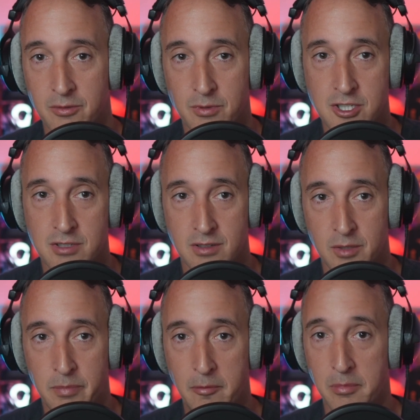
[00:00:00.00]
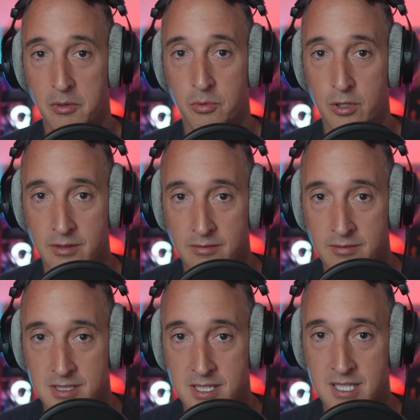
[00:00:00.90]
which you probably would
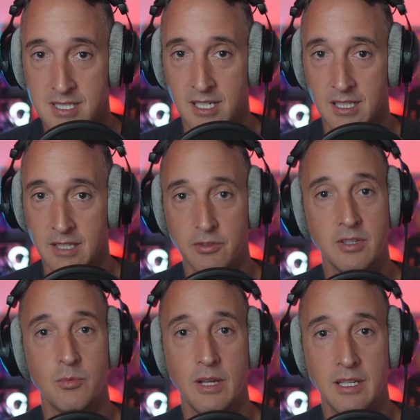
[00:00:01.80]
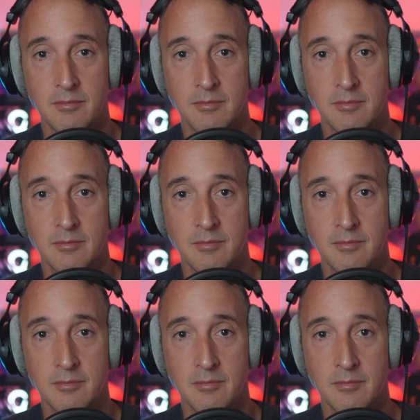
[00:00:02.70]
statistically if you did wait